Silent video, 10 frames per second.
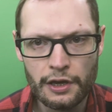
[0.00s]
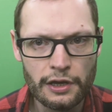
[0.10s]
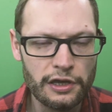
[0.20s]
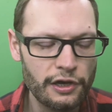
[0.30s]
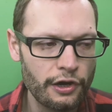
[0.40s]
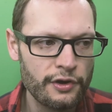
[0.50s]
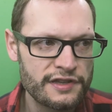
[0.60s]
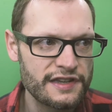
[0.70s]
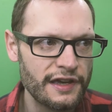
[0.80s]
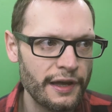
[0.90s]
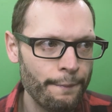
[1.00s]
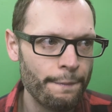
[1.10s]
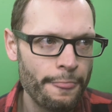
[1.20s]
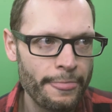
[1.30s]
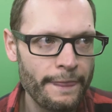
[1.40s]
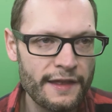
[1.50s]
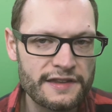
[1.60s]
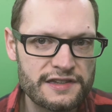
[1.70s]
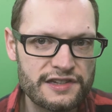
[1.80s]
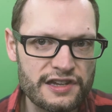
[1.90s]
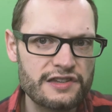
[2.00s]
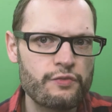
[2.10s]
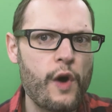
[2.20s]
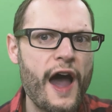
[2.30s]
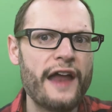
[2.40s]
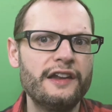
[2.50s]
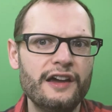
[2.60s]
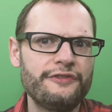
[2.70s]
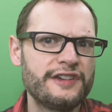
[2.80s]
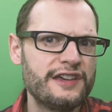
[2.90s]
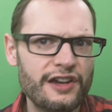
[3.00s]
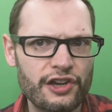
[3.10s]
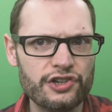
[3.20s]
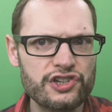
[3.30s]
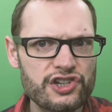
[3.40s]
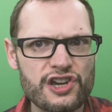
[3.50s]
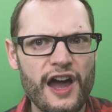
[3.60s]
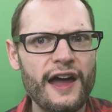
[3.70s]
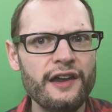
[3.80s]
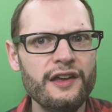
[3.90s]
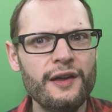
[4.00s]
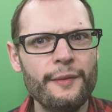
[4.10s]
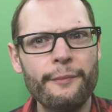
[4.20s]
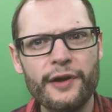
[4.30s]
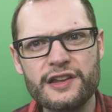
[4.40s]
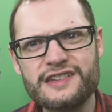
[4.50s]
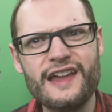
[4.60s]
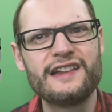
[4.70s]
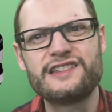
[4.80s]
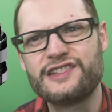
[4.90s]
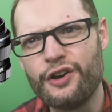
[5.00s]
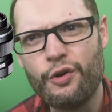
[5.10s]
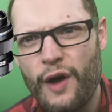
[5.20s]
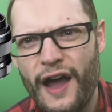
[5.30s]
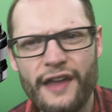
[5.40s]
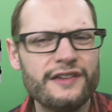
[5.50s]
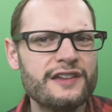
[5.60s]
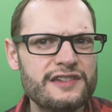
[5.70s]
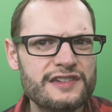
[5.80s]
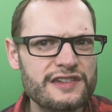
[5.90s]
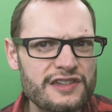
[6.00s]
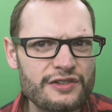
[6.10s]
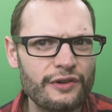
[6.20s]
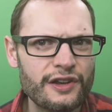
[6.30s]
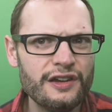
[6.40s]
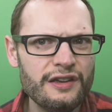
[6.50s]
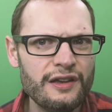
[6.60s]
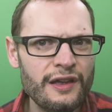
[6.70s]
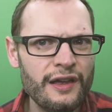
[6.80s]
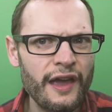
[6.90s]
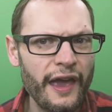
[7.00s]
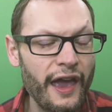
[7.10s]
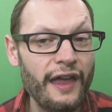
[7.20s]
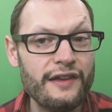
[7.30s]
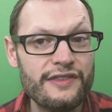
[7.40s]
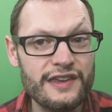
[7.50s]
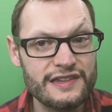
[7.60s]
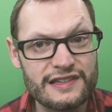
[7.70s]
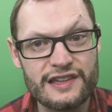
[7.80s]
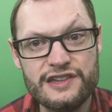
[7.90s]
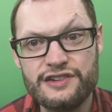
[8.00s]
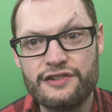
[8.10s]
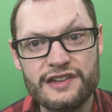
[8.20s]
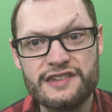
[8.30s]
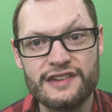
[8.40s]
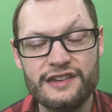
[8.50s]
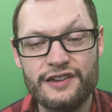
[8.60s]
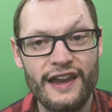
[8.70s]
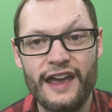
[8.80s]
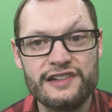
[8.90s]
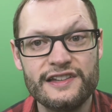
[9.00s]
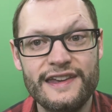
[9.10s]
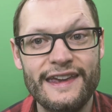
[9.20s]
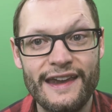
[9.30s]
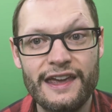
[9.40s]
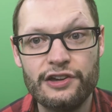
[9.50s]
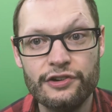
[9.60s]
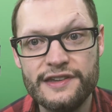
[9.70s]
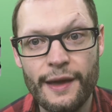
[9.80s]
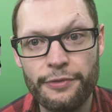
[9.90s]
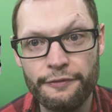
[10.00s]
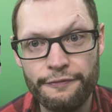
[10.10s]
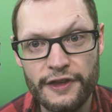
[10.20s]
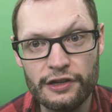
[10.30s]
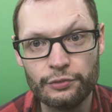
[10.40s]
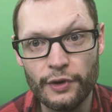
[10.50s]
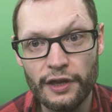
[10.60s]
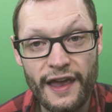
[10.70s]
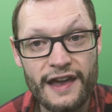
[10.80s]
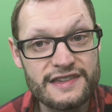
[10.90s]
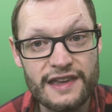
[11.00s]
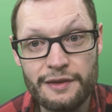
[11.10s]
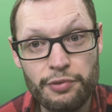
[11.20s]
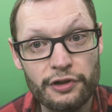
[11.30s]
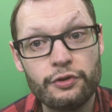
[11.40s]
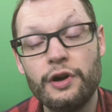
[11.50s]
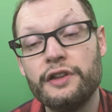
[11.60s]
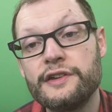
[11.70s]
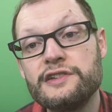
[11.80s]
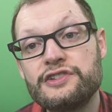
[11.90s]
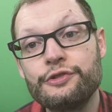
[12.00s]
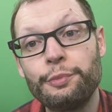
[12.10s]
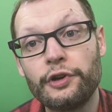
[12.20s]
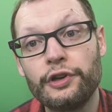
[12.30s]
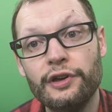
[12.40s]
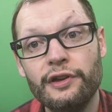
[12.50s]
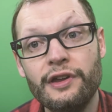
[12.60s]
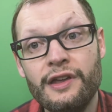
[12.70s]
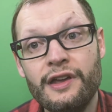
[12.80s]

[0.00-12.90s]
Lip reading: It's just wide enough to get a good shot, but it's not so wide that it's distorted. And this lens you can actually get a good depth of field with. Like I say, the build quality is super good.